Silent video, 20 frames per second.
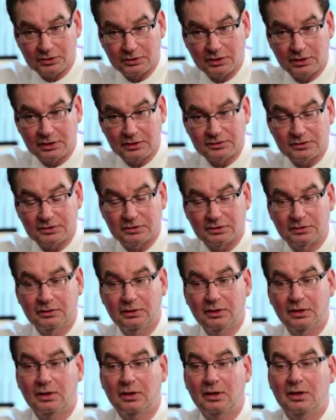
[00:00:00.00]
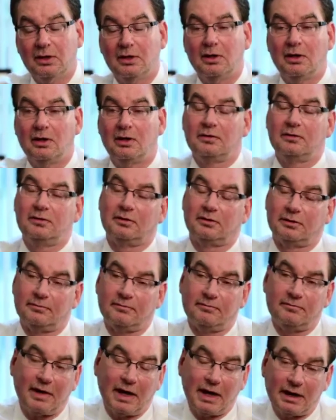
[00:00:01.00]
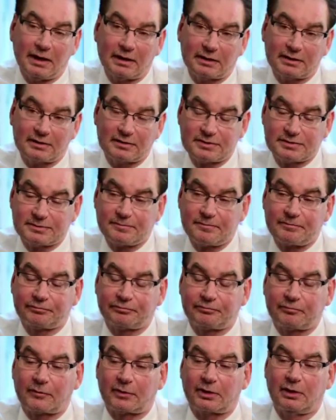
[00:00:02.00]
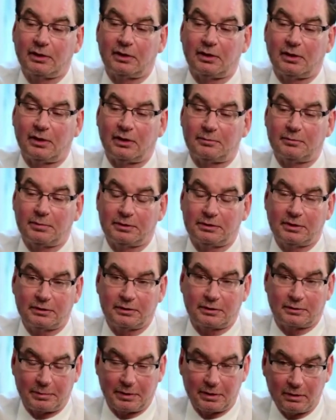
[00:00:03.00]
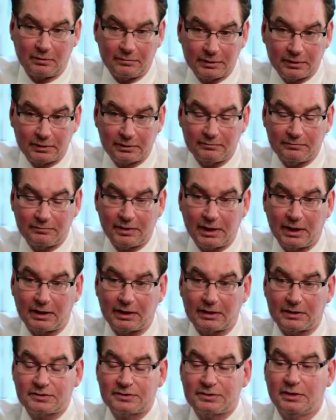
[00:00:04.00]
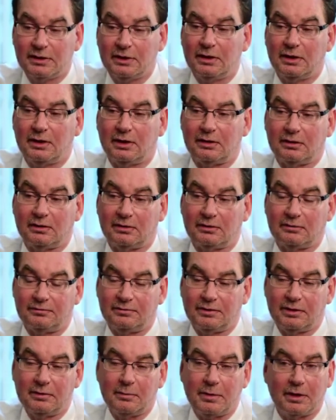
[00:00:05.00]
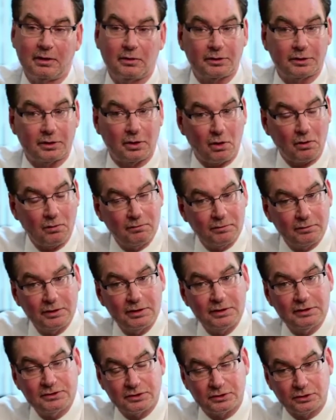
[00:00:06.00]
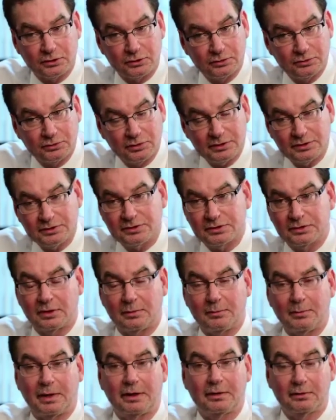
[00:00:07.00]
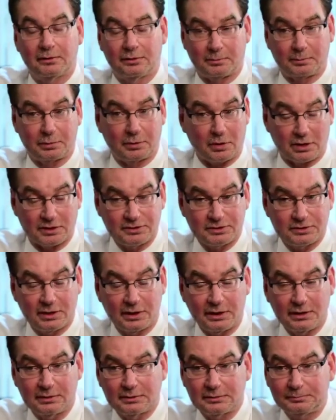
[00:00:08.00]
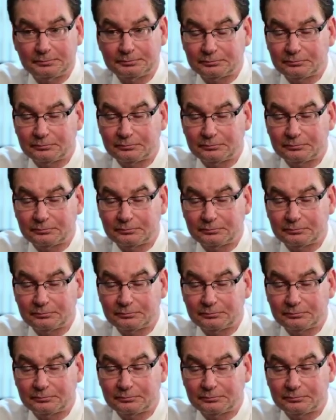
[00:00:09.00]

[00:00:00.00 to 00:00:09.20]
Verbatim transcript: intestine, the lymphatics, uh, particularly pelvic lymphatics, and in the female, the ovaries and uterus, in the male, the prostate,